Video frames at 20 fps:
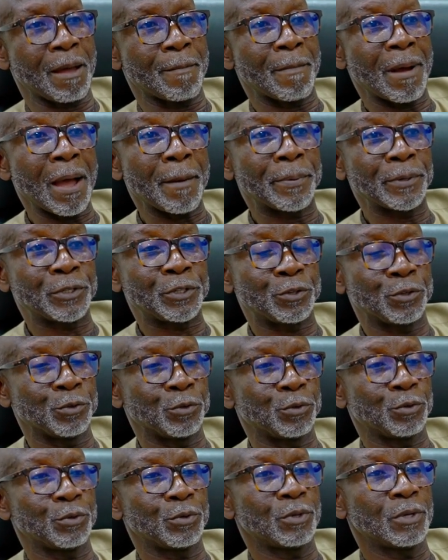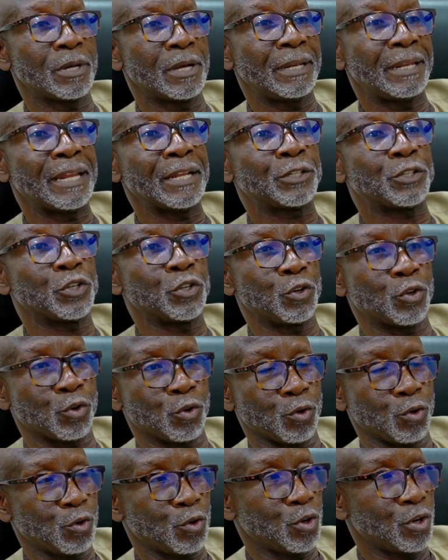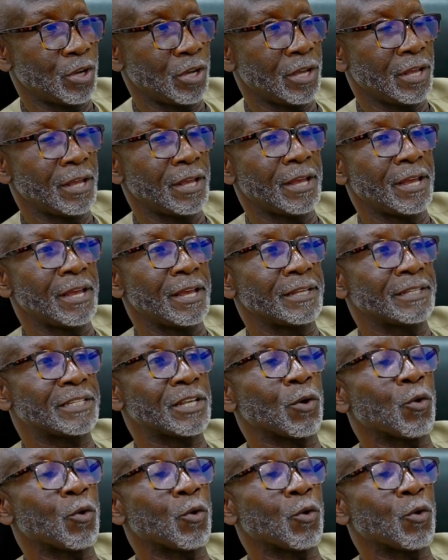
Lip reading: happy to let you know. Say